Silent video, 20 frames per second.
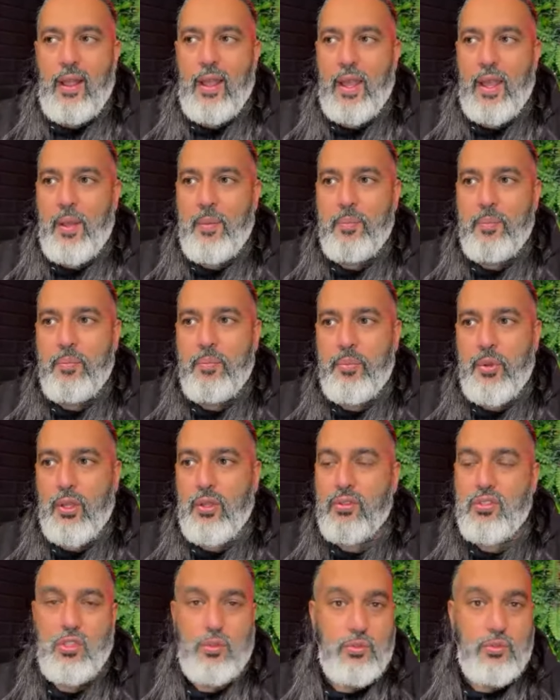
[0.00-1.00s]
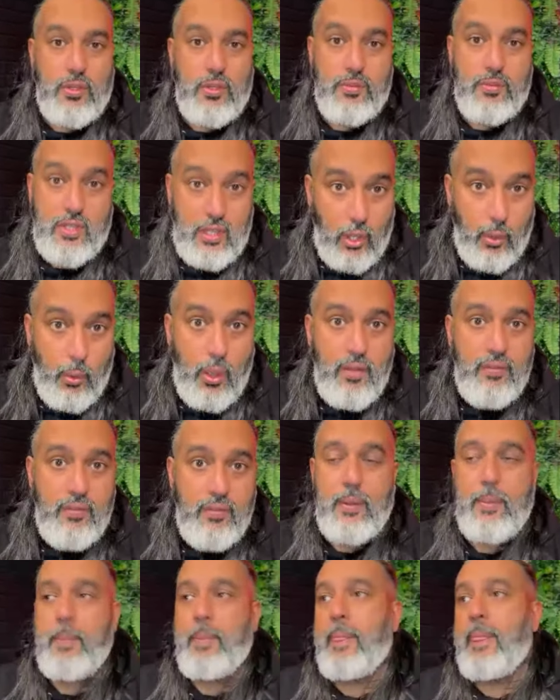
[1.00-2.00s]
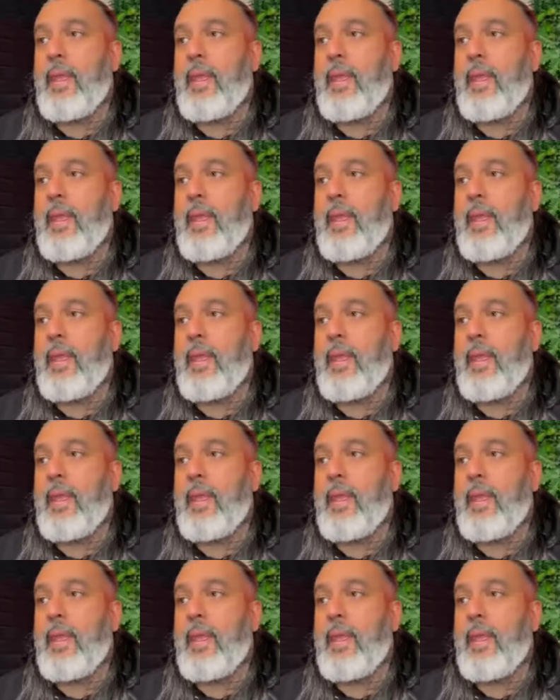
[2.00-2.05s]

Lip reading: But sometimes they go over,